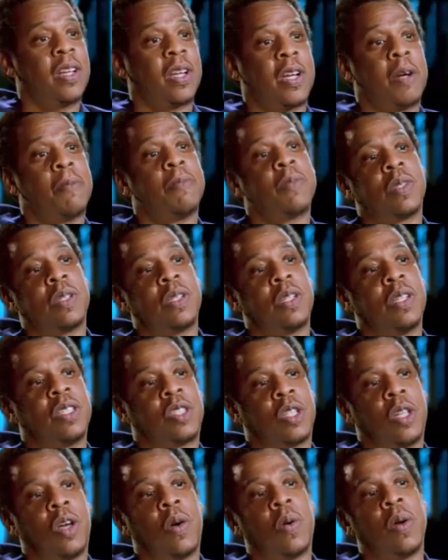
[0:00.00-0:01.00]
Here, come to
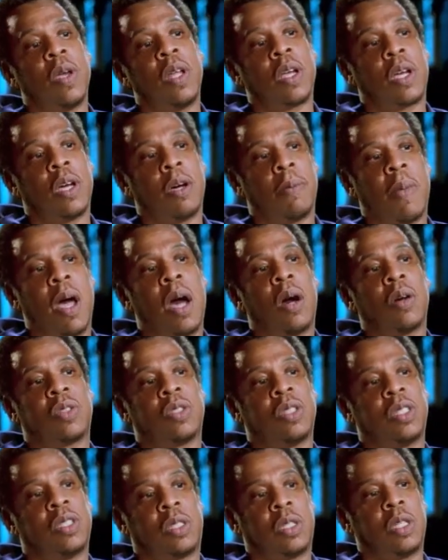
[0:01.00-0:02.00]
these low-income
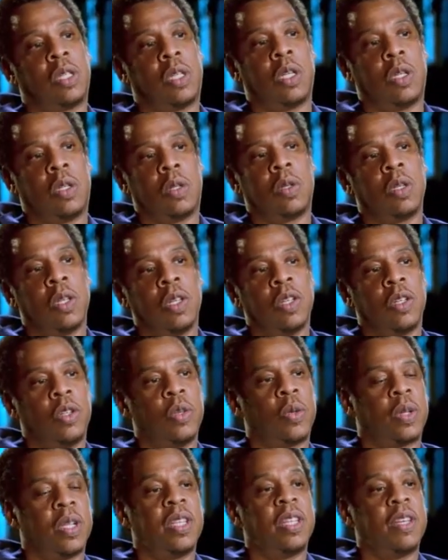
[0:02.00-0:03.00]
houses, and then
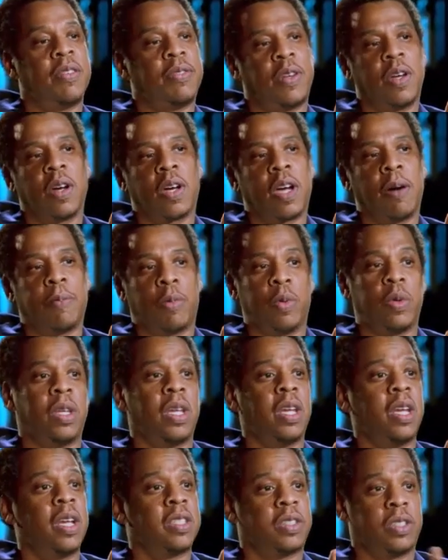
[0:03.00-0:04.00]
you can live here a couple
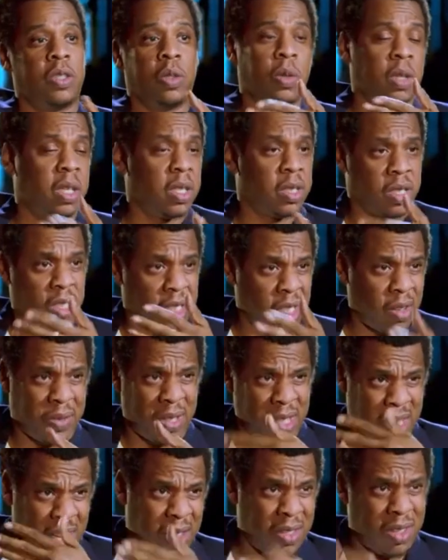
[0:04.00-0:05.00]
years, and you get
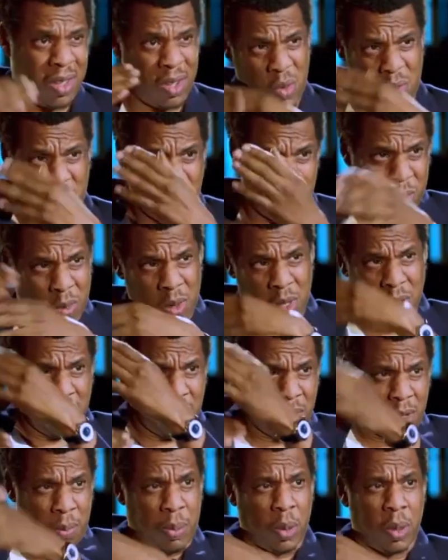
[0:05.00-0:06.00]
yourself together, you
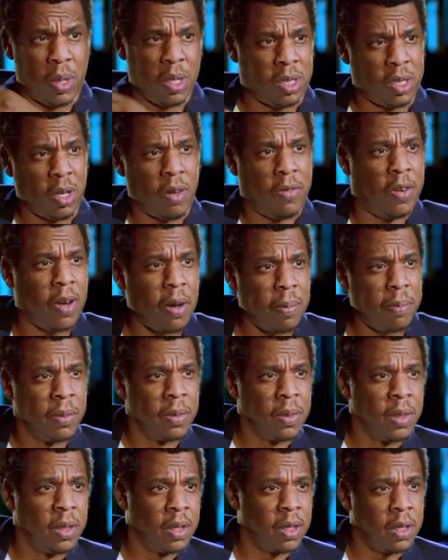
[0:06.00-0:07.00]
pull yourself
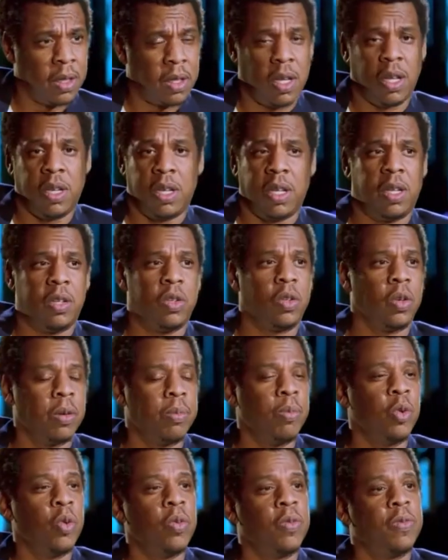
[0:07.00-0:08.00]
up, and then you
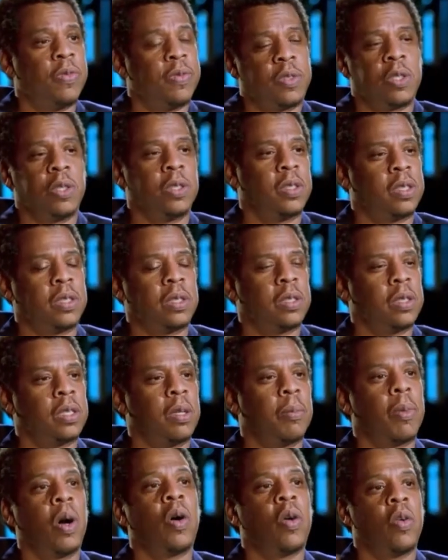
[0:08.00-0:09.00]
can move to
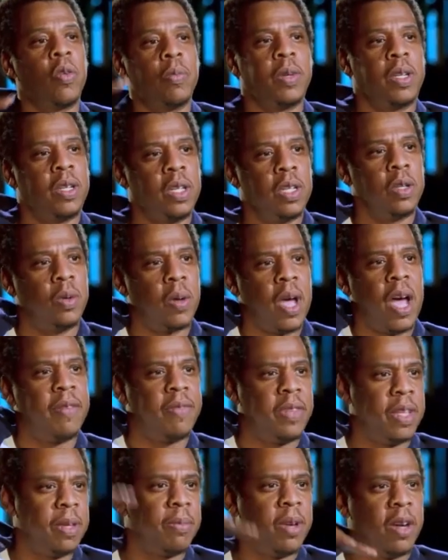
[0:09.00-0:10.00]
some home, and then you
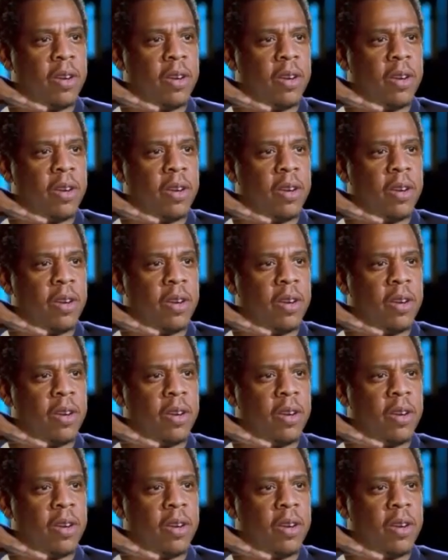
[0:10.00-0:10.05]
have the